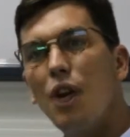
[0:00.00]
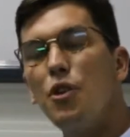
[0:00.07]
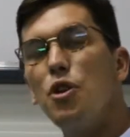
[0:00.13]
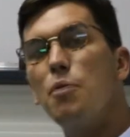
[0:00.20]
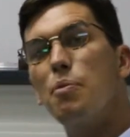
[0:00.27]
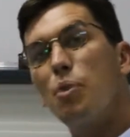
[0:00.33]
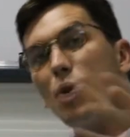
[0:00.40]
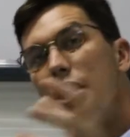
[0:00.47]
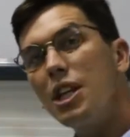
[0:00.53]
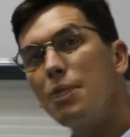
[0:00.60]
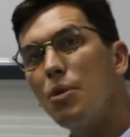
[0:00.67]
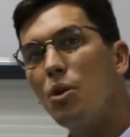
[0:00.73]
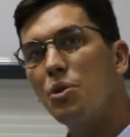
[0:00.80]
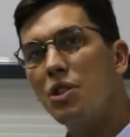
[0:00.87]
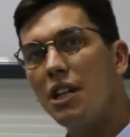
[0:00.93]
You bring
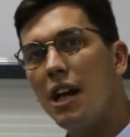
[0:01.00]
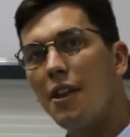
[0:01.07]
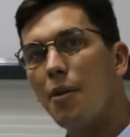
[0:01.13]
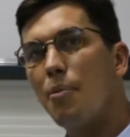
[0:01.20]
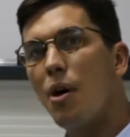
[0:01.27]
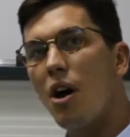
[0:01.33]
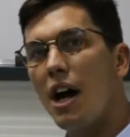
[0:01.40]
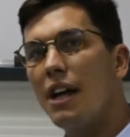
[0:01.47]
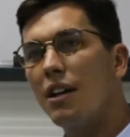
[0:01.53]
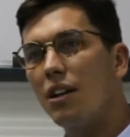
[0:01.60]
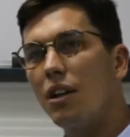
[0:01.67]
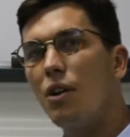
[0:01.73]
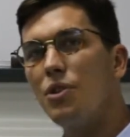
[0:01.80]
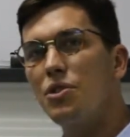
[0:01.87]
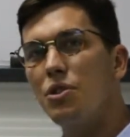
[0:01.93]
them all together behind
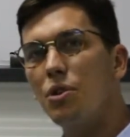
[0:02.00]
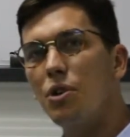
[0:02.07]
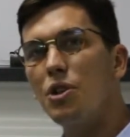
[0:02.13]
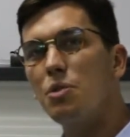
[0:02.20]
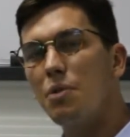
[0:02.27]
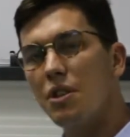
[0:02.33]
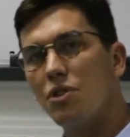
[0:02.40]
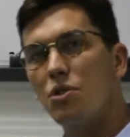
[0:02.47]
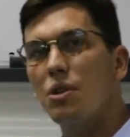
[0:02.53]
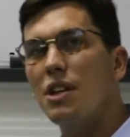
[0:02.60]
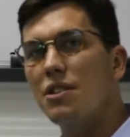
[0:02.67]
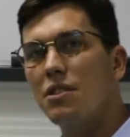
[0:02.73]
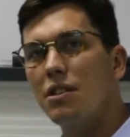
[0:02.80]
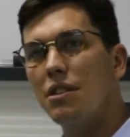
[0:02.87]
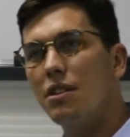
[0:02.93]
closed doors with a
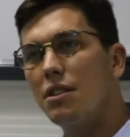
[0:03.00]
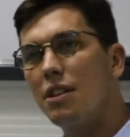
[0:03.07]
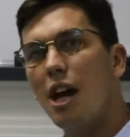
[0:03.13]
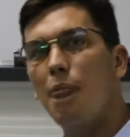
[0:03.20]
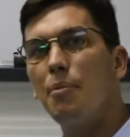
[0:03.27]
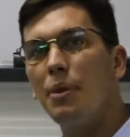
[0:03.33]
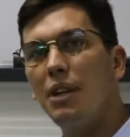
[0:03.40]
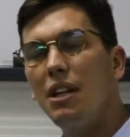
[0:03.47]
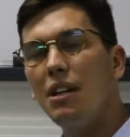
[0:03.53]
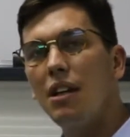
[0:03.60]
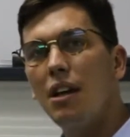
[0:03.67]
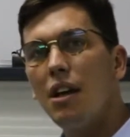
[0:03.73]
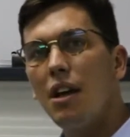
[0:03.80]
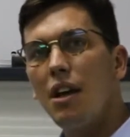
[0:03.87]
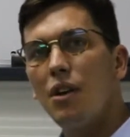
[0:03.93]
trusted company
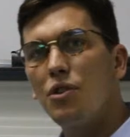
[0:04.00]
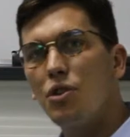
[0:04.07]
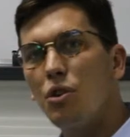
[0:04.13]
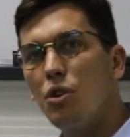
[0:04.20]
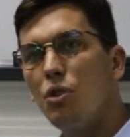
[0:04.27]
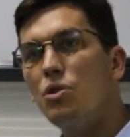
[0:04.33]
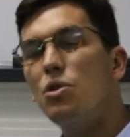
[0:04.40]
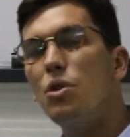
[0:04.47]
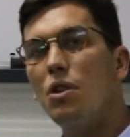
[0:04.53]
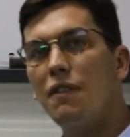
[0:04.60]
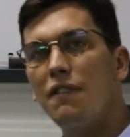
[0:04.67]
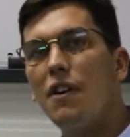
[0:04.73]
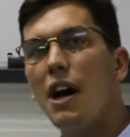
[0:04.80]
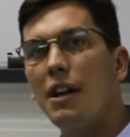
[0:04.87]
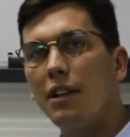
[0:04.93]
to do the
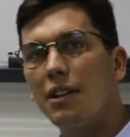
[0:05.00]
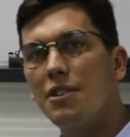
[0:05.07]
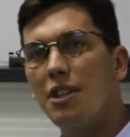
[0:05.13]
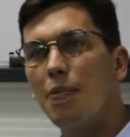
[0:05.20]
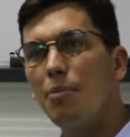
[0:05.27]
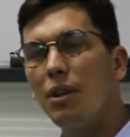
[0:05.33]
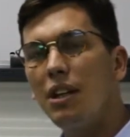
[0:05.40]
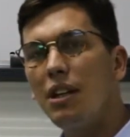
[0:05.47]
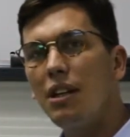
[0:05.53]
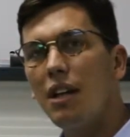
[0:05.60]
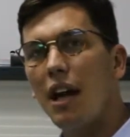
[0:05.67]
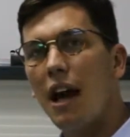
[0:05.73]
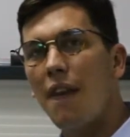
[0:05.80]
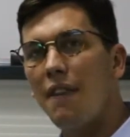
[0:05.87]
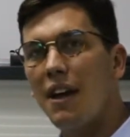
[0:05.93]
final assembly
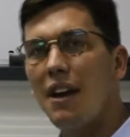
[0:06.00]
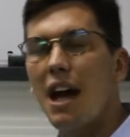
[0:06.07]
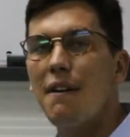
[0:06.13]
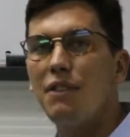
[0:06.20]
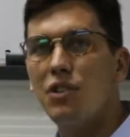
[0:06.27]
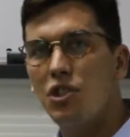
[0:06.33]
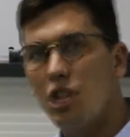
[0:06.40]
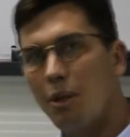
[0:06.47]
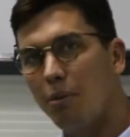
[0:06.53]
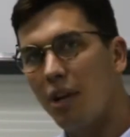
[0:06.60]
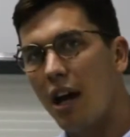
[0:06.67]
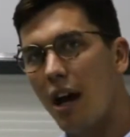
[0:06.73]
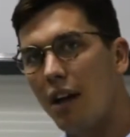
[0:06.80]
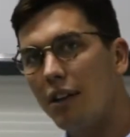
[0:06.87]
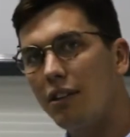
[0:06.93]
and then have it shipped
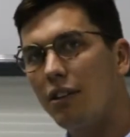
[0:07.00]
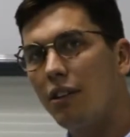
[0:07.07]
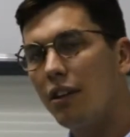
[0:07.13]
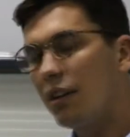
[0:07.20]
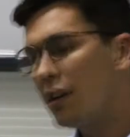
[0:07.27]
out.